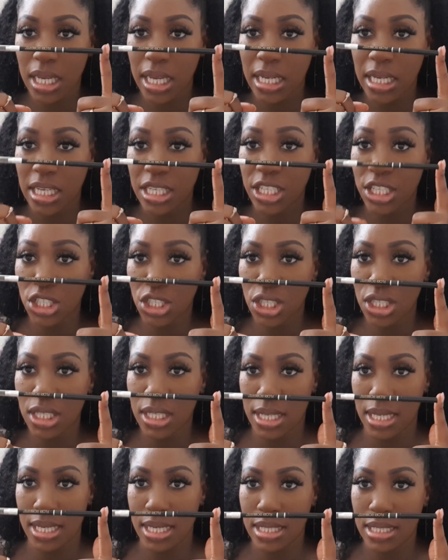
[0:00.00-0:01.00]
addition
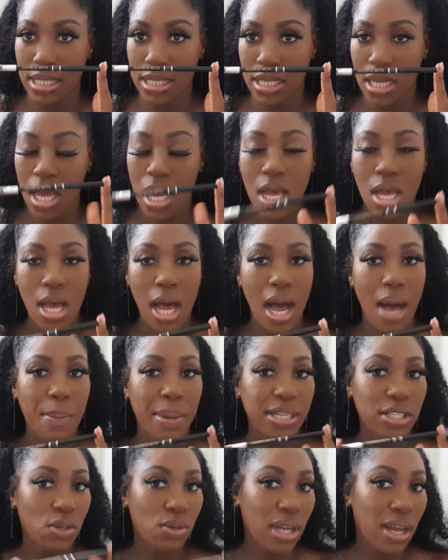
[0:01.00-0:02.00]
to this.
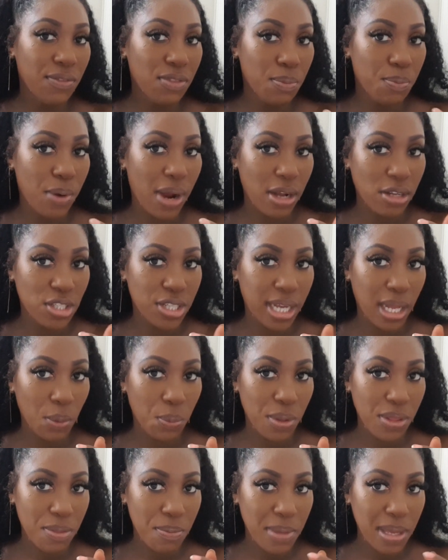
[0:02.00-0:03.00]
I don't have the brow gel
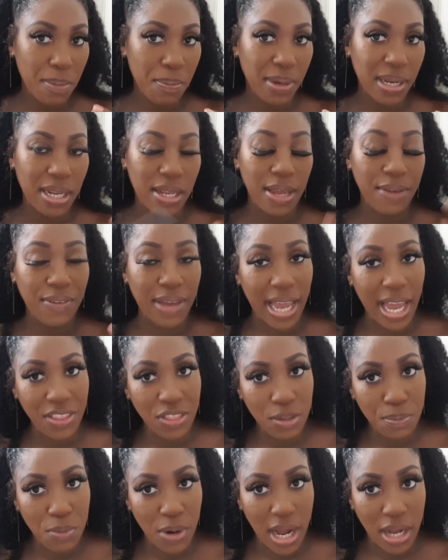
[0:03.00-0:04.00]
with me, but if I had
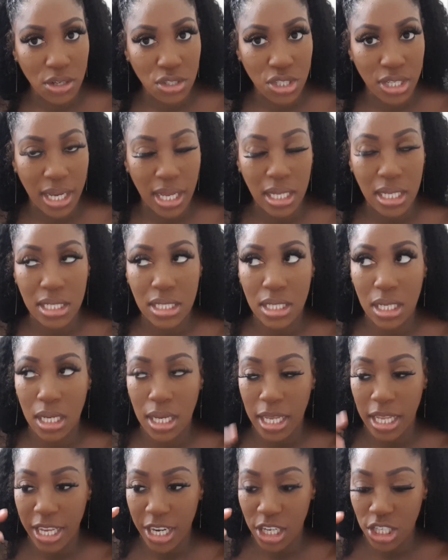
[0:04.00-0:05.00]
the brow gel, it's a
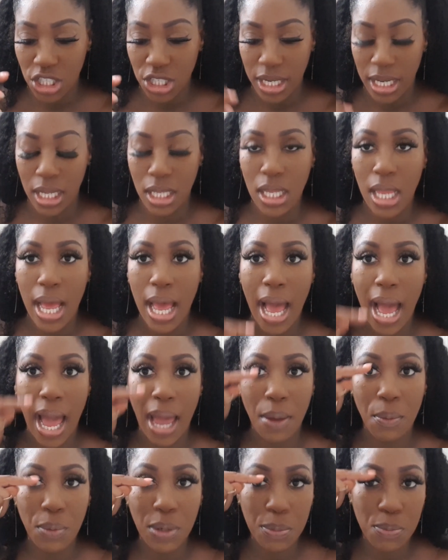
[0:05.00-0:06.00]
clear gel,
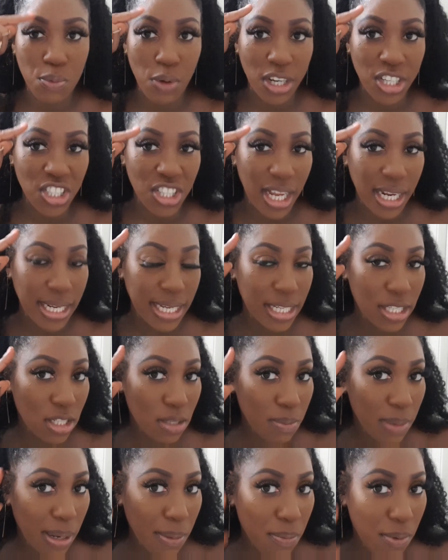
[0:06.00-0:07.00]
I would brush that
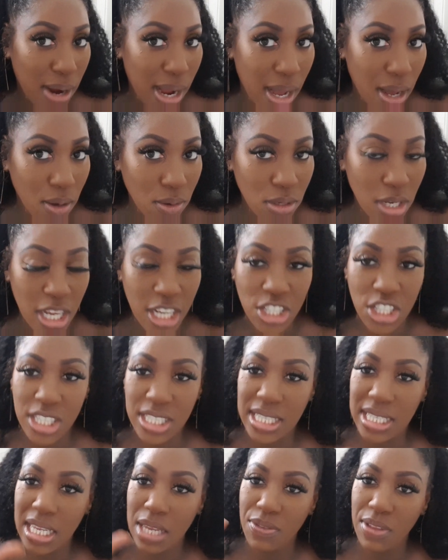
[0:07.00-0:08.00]
into my brow
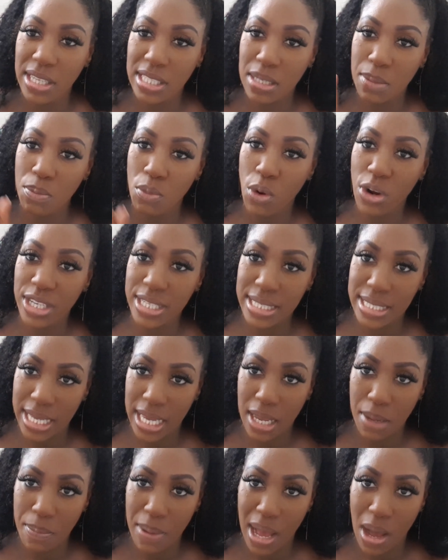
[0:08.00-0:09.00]
just to give that some more
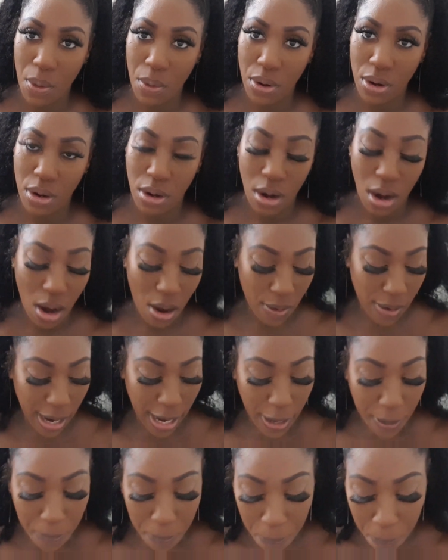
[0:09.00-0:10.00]
staying power. All
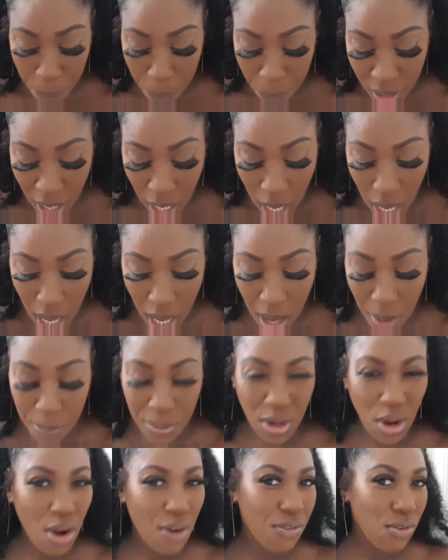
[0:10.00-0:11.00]
right.
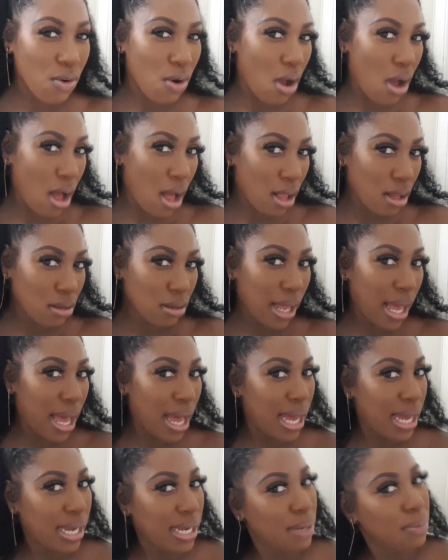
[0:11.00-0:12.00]
But overall,
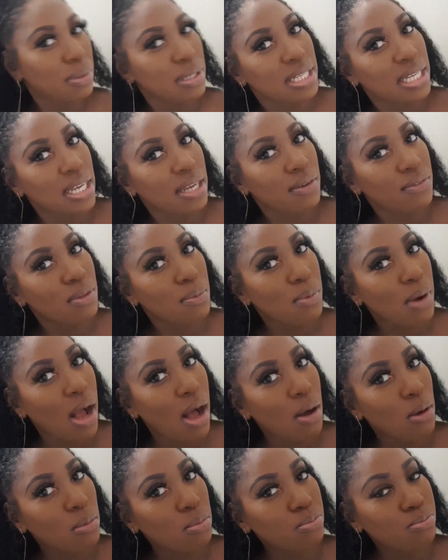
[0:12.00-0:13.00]
I would give the
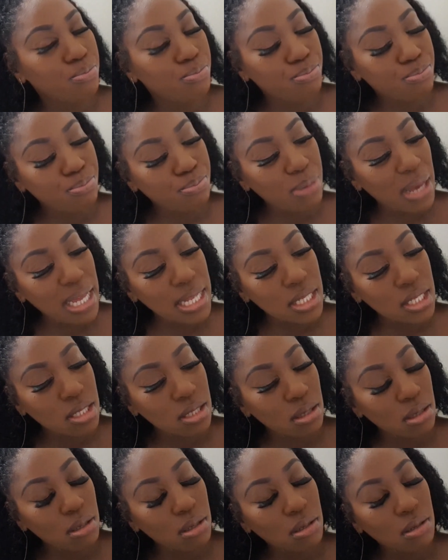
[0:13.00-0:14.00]
brow
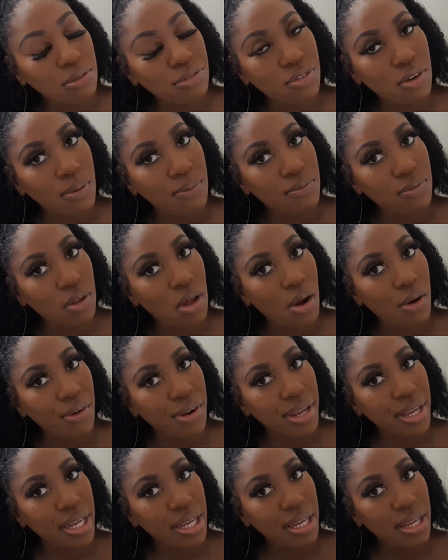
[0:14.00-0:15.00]
pencil from
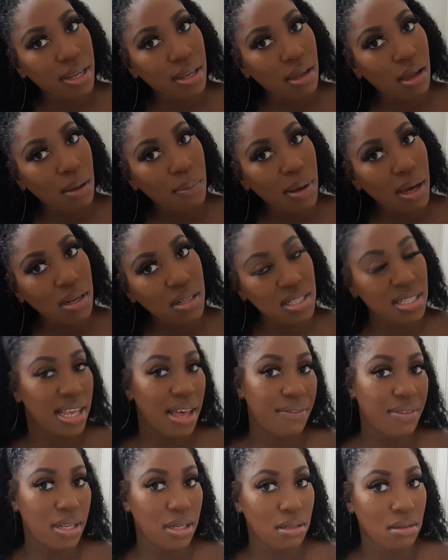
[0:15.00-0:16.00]
Flori about a
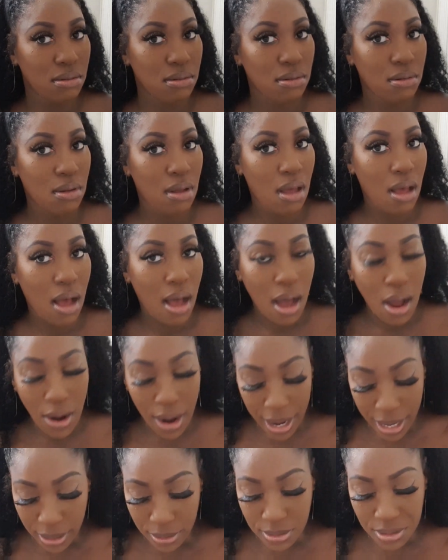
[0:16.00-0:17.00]
7. All
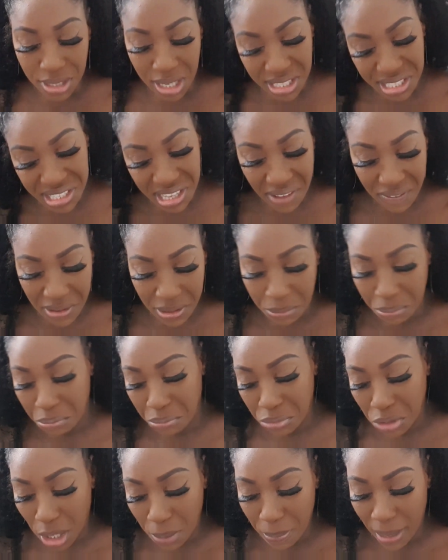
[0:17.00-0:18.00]
right. A 7.
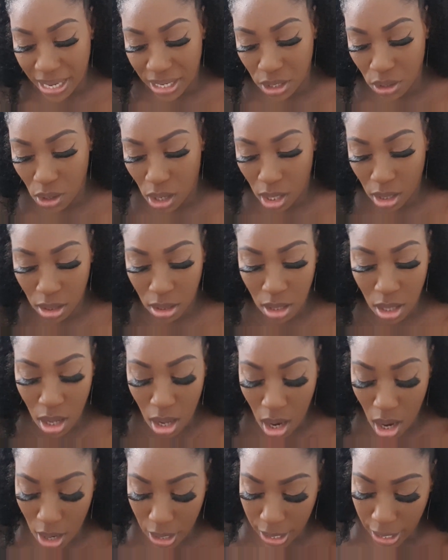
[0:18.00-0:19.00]
Not bad at all.
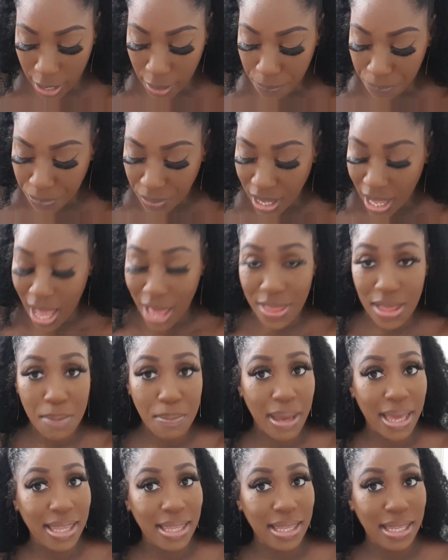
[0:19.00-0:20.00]
Okay. And then
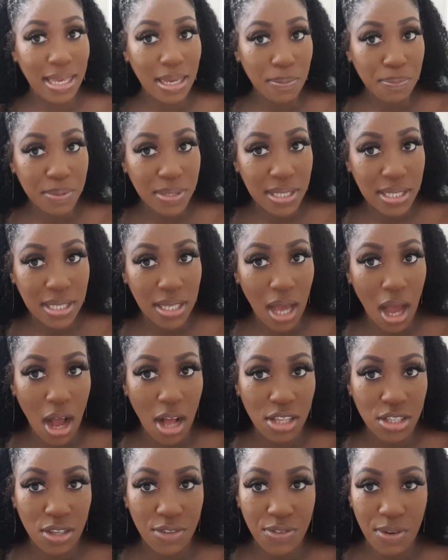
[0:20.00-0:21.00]
my lips,
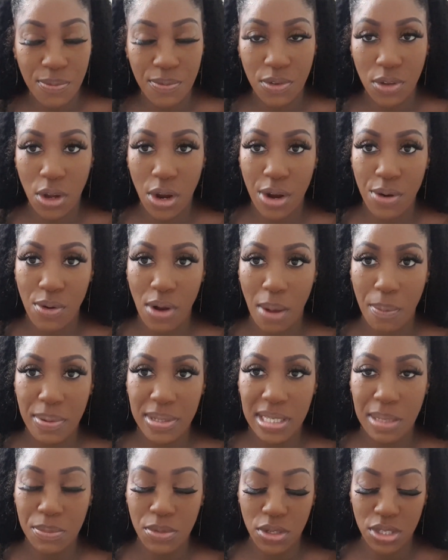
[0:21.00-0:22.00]
also from Flori
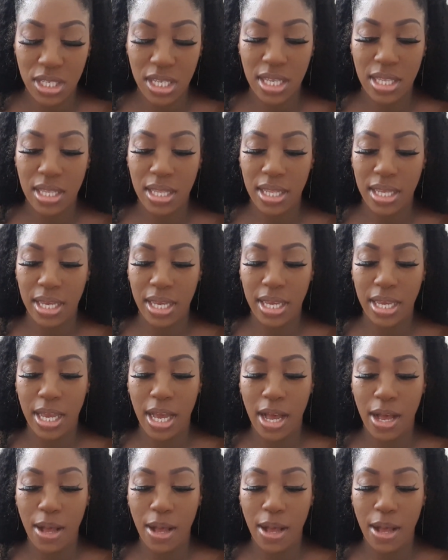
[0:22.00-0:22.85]
Roberts. I'm using the